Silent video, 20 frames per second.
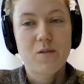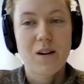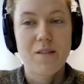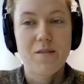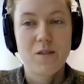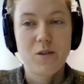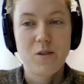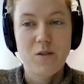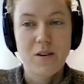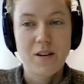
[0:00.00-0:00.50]

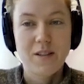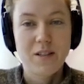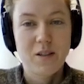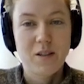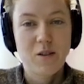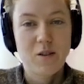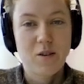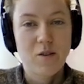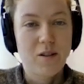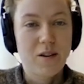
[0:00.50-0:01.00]
arrival
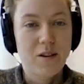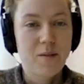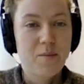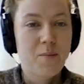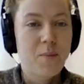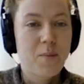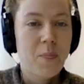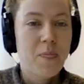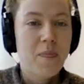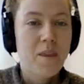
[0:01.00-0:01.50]
trajectory.
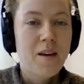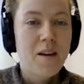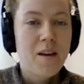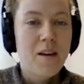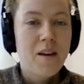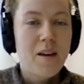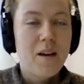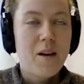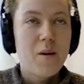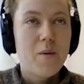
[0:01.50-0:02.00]

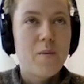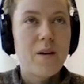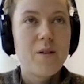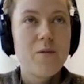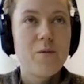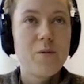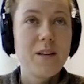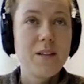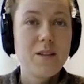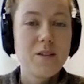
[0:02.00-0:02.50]

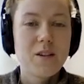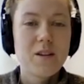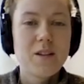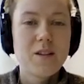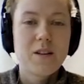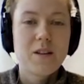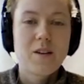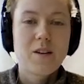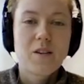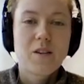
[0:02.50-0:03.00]
When
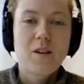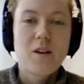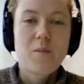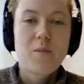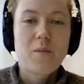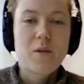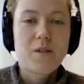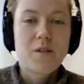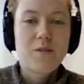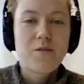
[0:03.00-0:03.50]
researching on
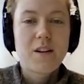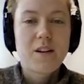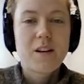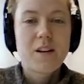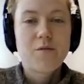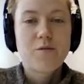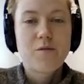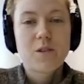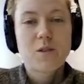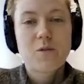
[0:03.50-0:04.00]
commodified
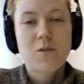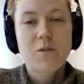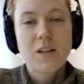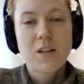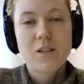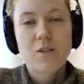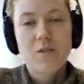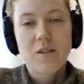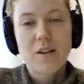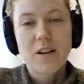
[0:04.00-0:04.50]

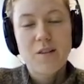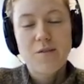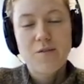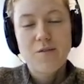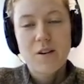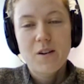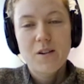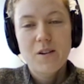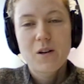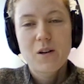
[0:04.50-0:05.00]
infrastructuring, I
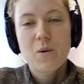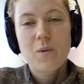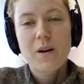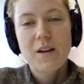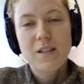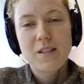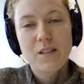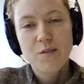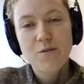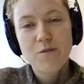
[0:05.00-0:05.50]
found it
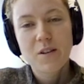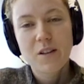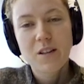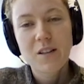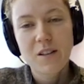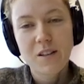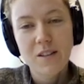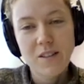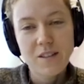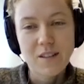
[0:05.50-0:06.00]
quite
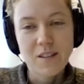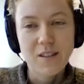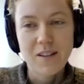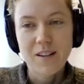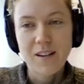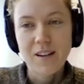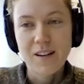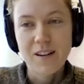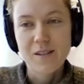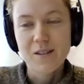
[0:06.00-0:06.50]
difficult,
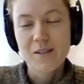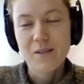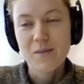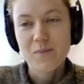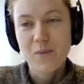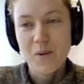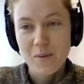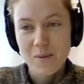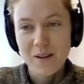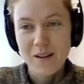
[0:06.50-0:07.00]
and
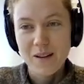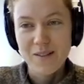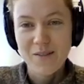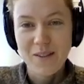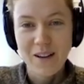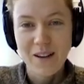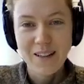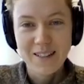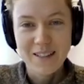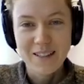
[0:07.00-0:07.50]
probably I
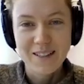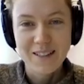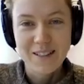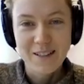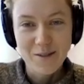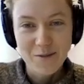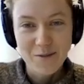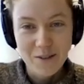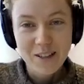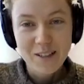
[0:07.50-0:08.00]
find it still
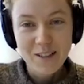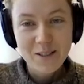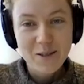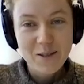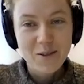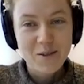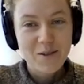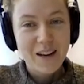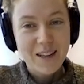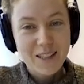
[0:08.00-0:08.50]
difficult,
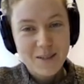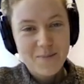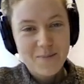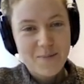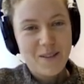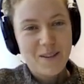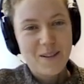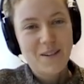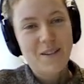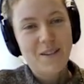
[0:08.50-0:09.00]
to grasp
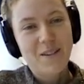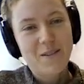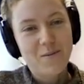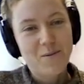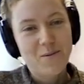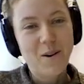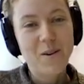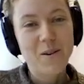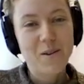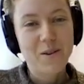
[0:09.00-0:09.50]
the
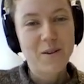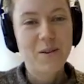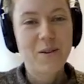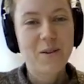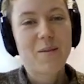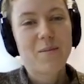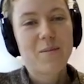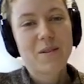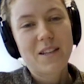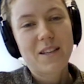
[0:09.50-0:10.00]
role
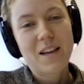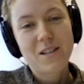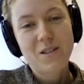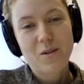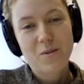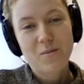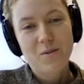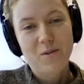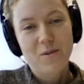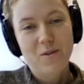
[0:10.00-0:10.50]
newcomers
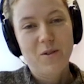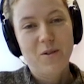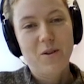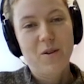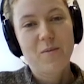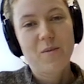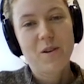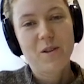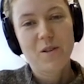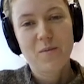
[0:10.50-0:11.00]
attribute to
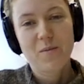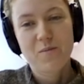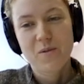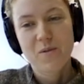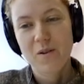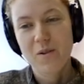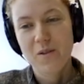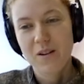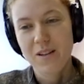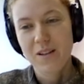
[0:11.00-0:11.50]
commercial
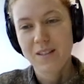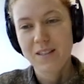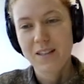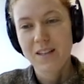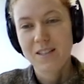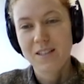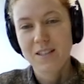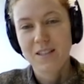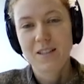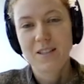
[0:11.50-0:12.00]
brokers,
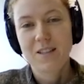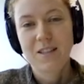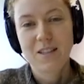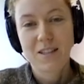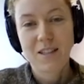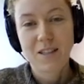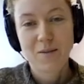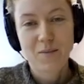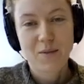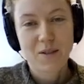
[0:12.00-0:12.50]
such as the
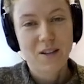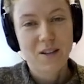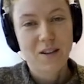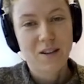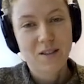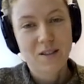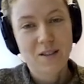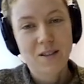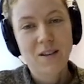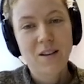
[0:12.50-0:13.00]

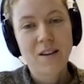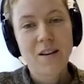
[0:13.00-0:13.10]
SIMSAs.